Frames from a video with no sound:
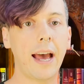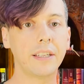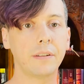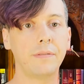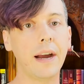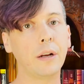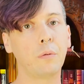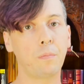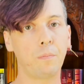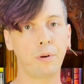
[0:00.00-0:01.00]
a final
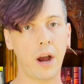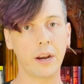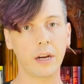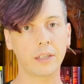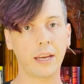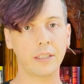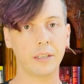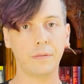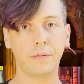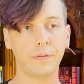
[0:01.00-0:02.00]
product, as
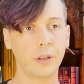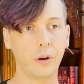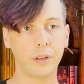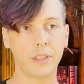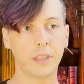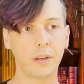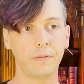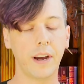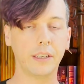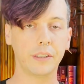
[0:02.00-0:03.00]
if it's the
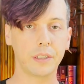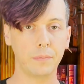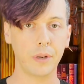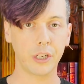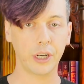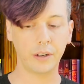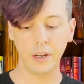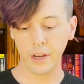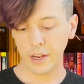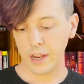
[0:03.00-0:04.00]
final submission.
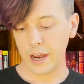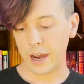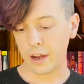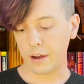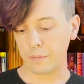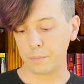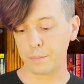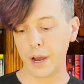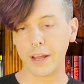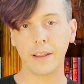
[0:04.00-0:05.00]

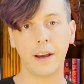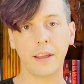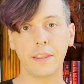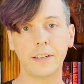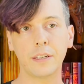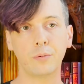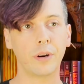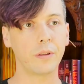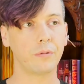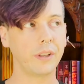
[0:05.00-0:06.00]
But this is one of
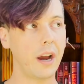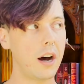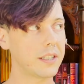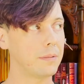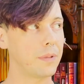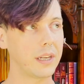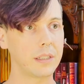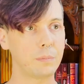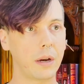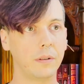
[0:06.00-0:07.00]
the really awesome things
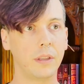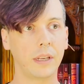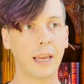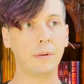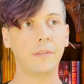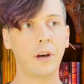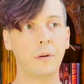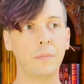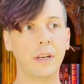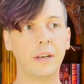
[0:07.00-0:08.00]
about the game
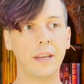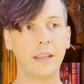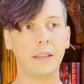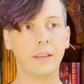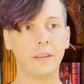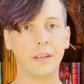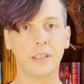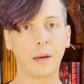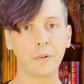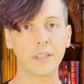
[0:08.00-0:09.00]
development in the
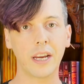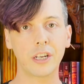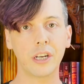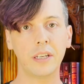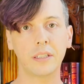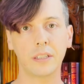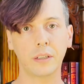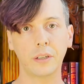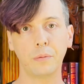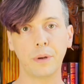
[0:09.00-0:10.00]
summer session, is it's a
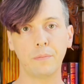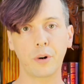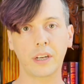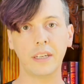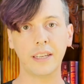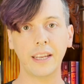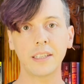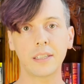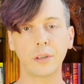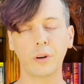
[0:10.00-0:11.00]
little bit more condensed,
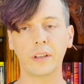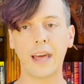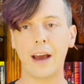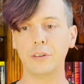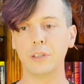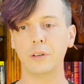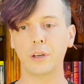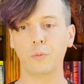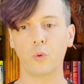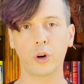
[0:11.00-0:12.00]
so it allows you to
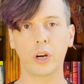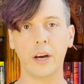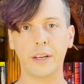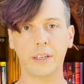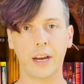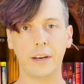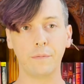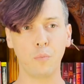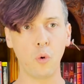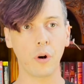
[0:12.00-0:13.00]
work on it kind of
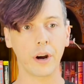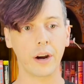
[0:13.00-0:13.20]
more